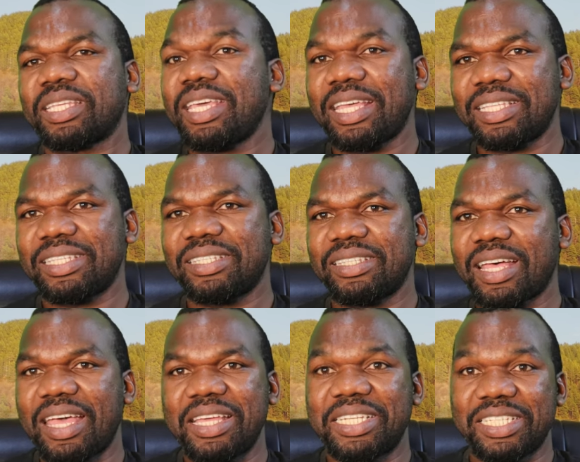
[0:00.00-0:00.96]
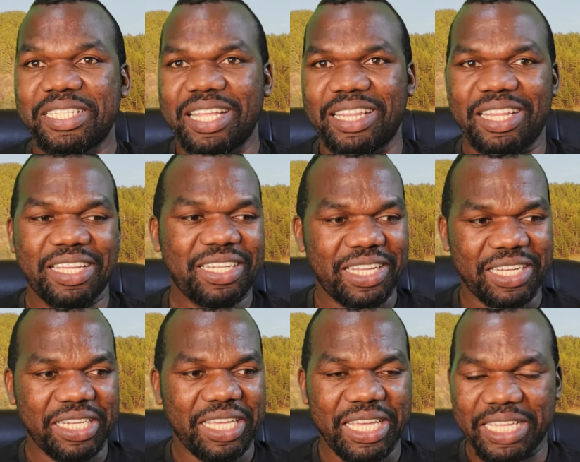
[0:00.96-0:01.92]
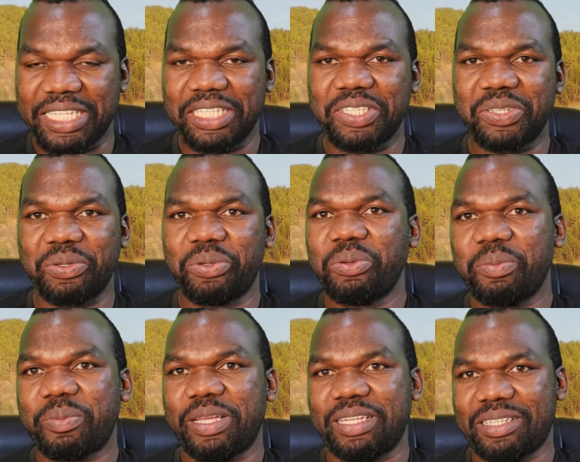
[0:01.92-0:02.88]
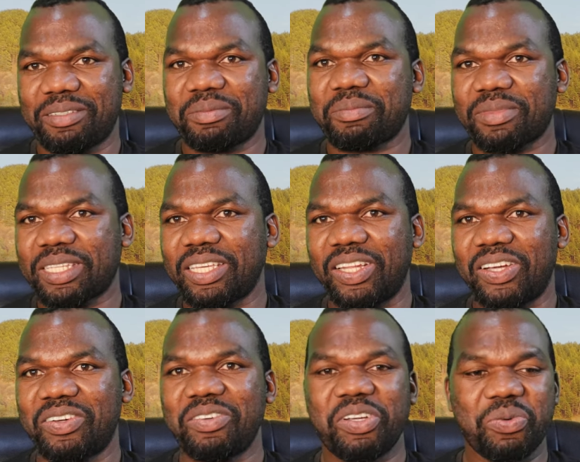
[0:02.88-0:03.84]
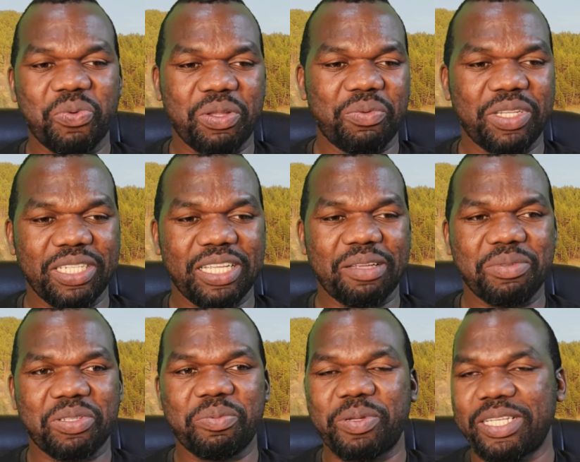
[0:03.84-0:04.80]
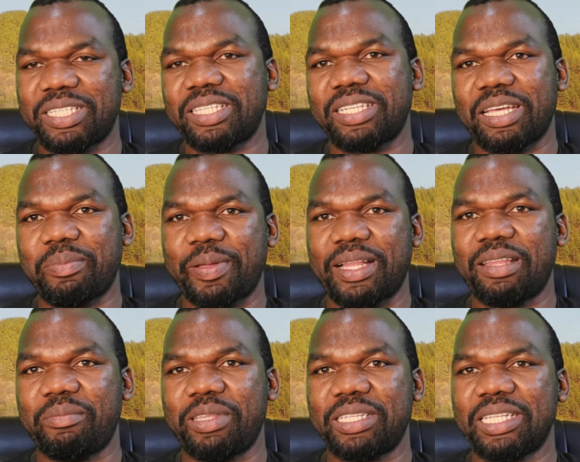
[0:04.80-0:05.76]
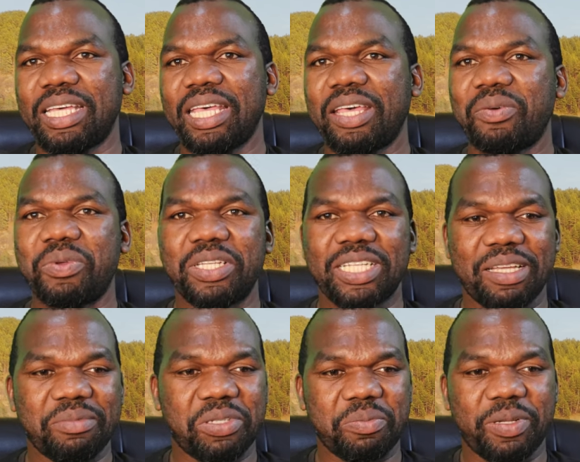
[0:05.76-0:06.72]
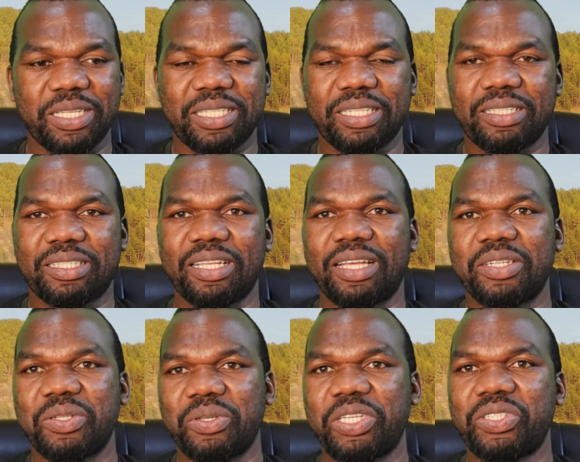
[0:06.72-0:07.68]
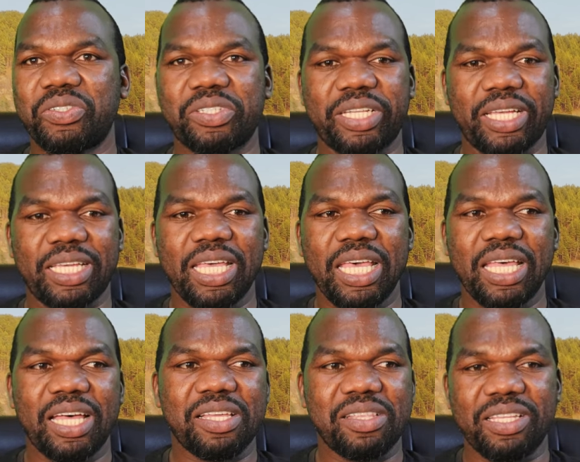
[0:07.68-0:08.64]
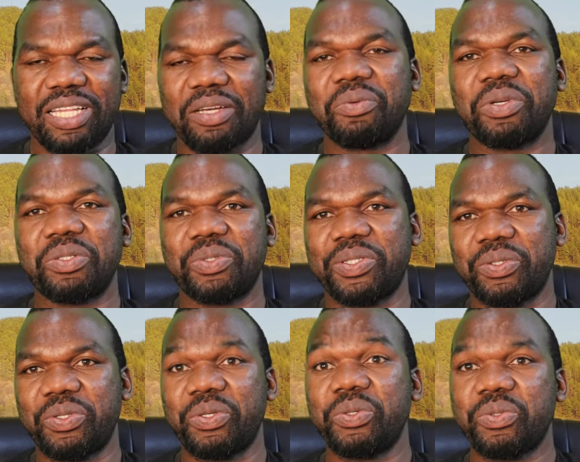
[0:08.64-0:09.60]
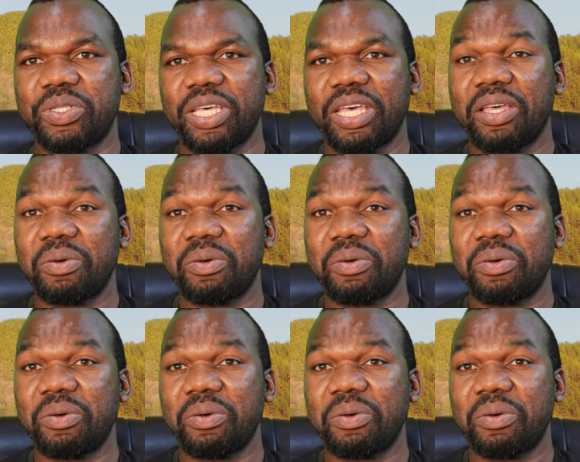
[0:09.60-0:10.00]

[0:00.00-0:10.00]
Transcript: Yes, I understand that, and I hate it too. But you know, when it comes to places like Parliament, when it comes to places to issues like the language we should use,